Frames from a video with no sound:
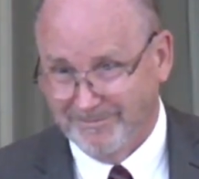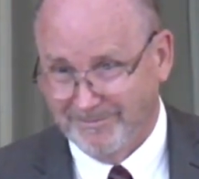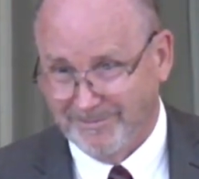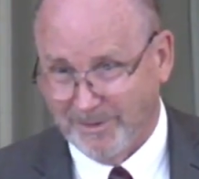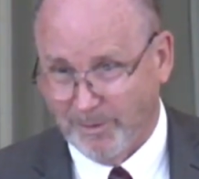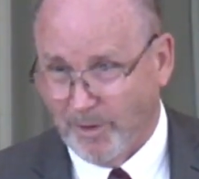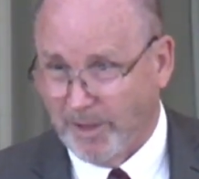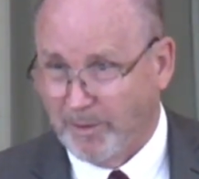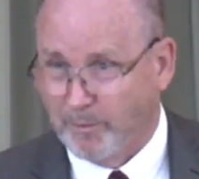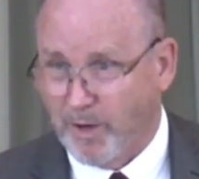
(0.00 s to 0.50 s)

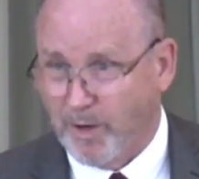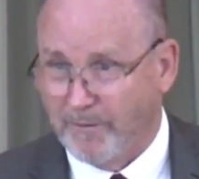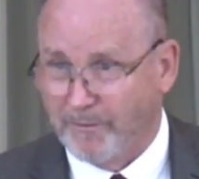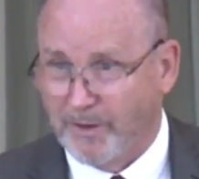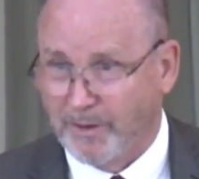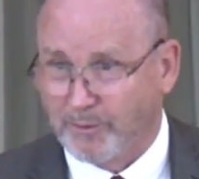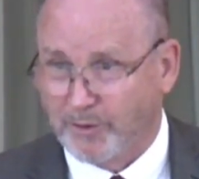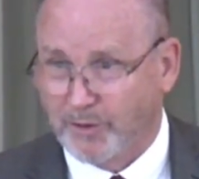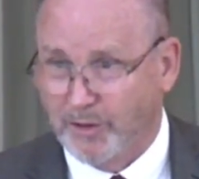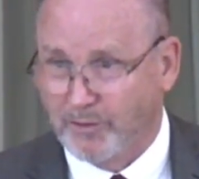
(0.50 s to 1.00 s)
Now, what did
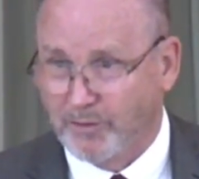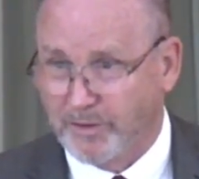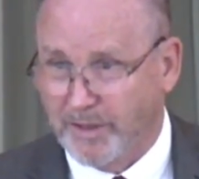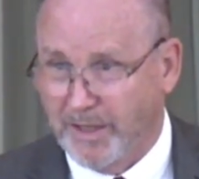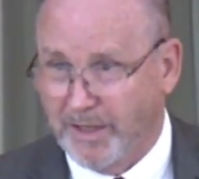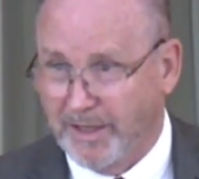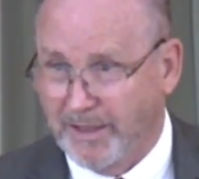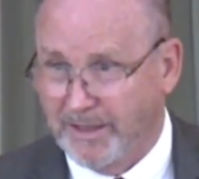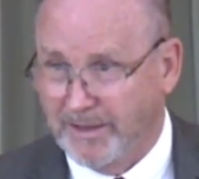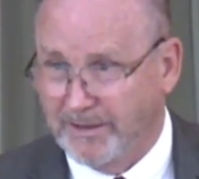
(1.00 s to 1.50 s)
Proverbs 2
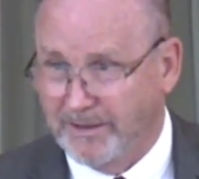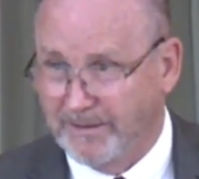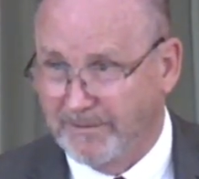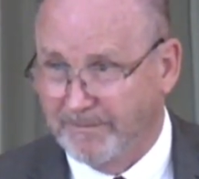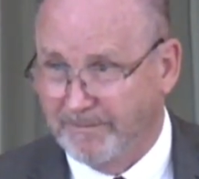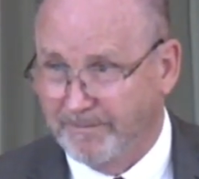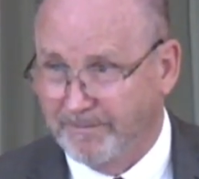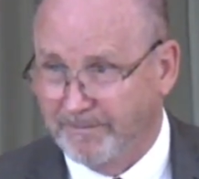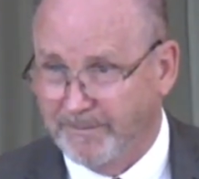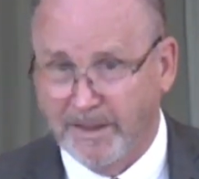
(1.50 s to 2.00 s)
say?
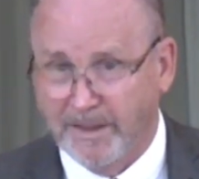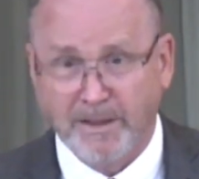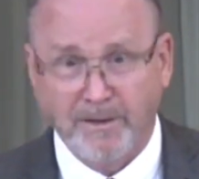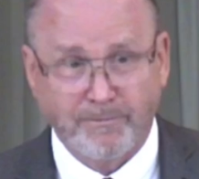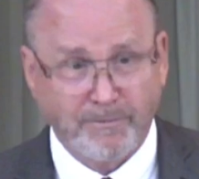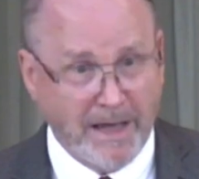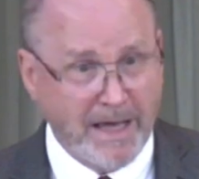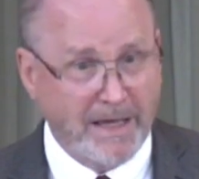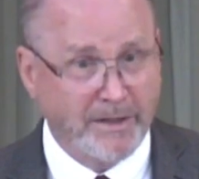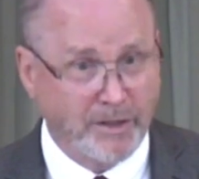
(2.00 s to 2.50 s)
He
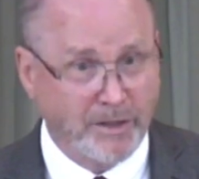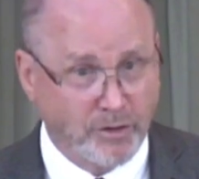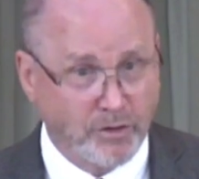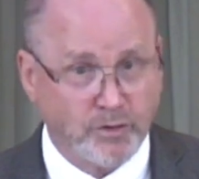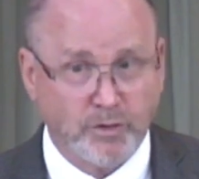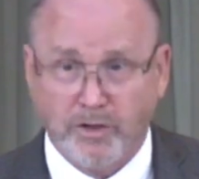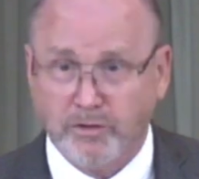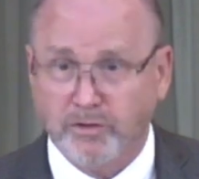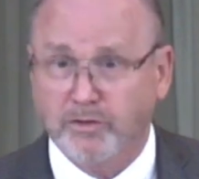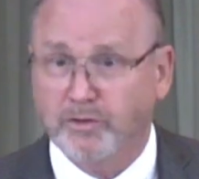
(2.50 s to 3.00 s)
defined the
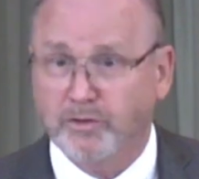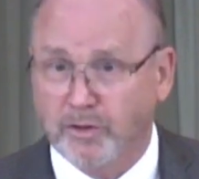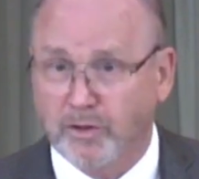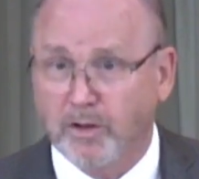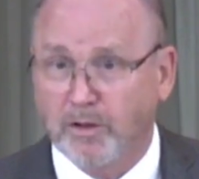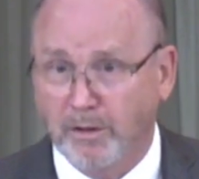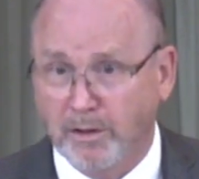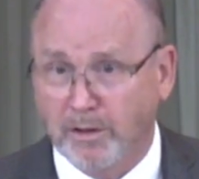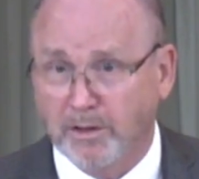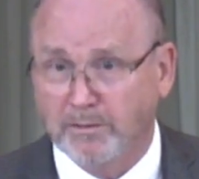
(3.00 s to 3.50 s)
instructions of the
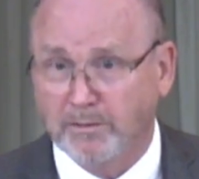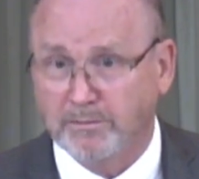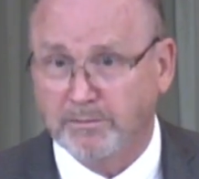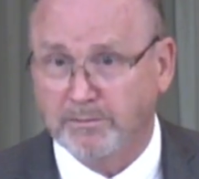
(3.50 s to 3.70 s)
Lord.